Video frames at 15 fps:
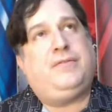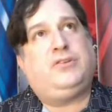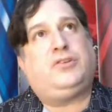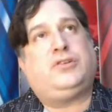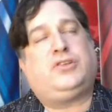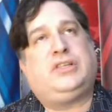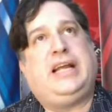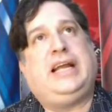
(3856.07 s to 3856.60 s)

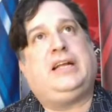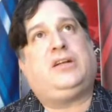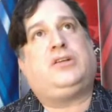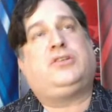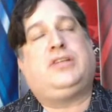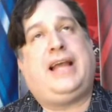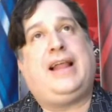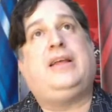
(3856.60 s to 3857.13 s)
state
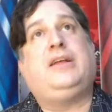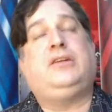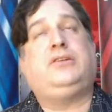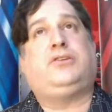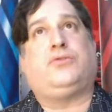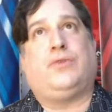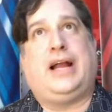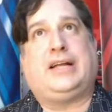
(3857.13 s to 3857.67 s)
talent
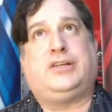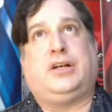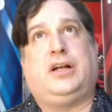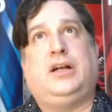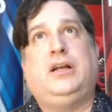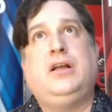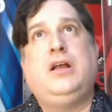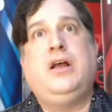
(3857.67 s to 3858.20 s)

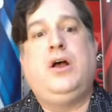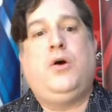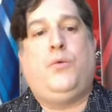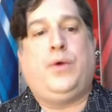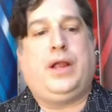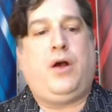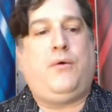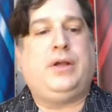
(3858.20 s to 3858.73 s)
director,
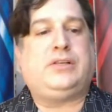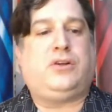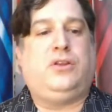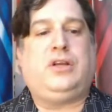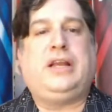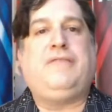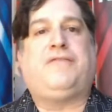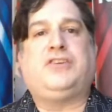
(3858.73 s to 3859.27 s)
we always are
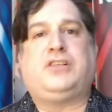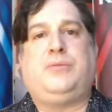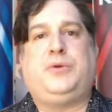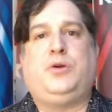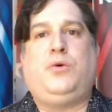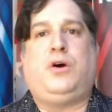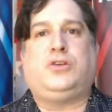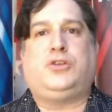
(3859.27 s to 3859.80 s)
looking for someone
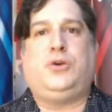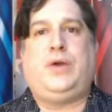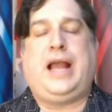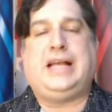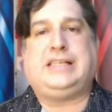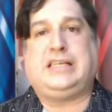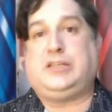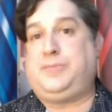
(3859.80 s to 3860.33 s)
who also
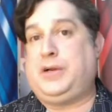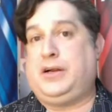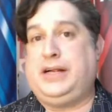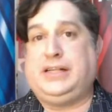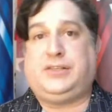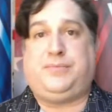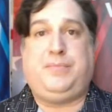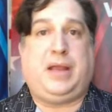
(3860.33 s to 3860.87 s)
has
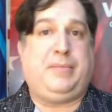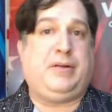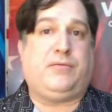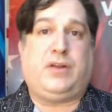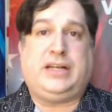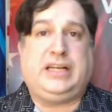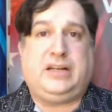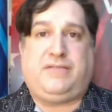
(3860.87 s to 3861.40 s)
experience maybe
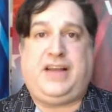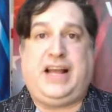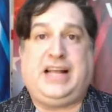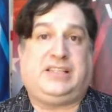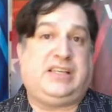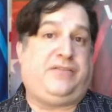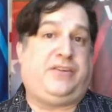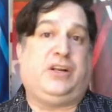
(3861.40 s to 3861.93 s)
running
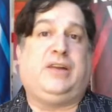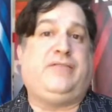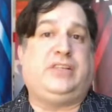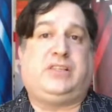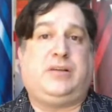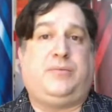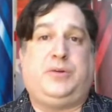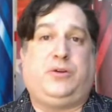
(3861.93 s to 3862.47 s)
events. If you're even
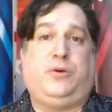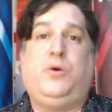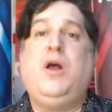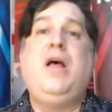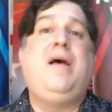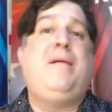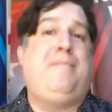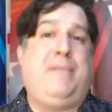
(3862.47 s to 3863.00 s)
someone who
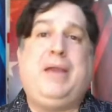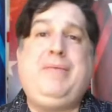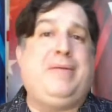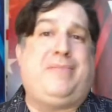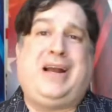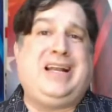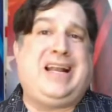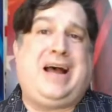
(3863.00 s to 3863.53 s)
maybe
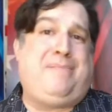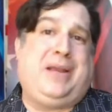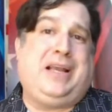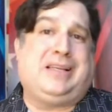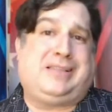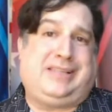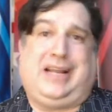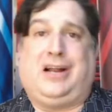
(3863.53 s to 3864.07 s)
might not be a
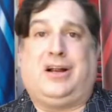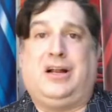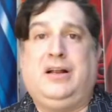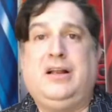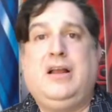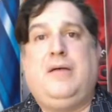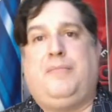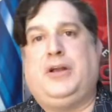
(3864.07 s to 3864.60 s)
singer,
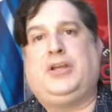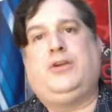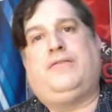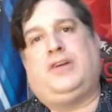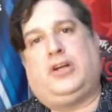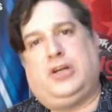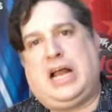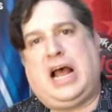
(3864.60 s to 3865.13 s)
but you have
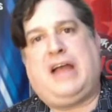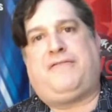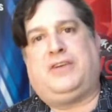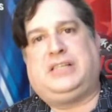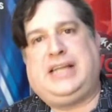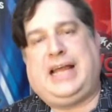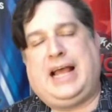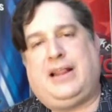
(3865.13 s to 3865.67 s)
a good eye for
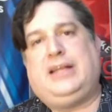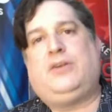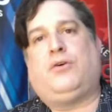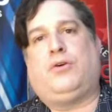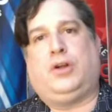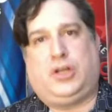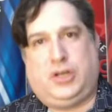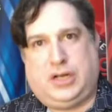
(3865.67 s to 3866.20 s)
talent
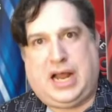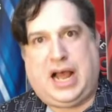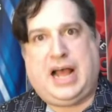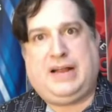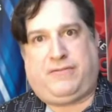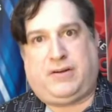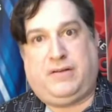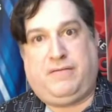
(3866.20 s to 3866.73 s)
or good
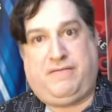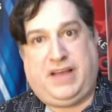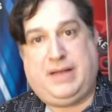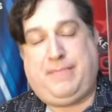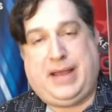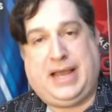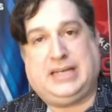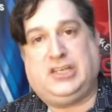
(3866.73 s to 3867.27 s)
eye for event
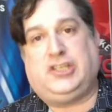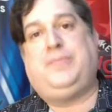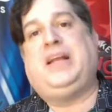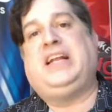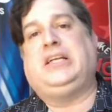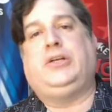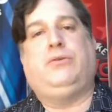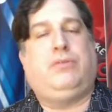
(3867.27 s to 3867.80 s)
management
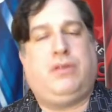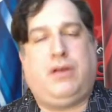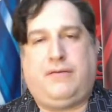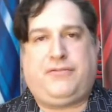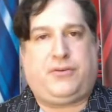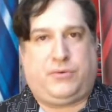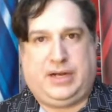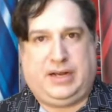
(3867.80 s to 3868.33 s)
and you love
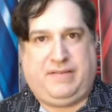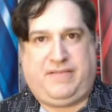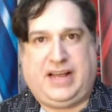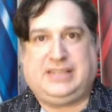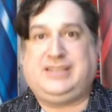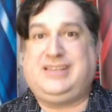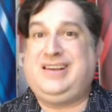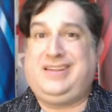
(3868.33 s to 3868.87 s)
throwing
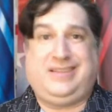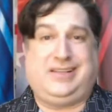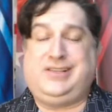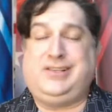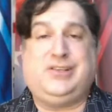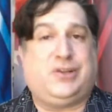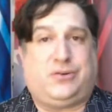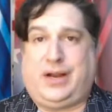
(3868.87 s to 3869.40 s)
events, this
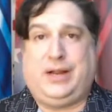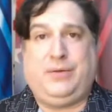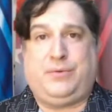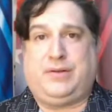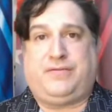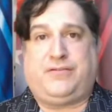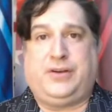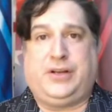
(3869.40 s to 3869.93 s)
is a great
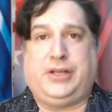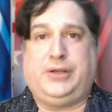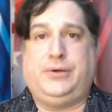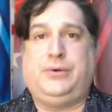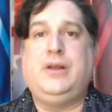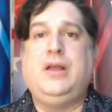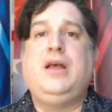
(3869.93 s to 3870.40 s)
one for you.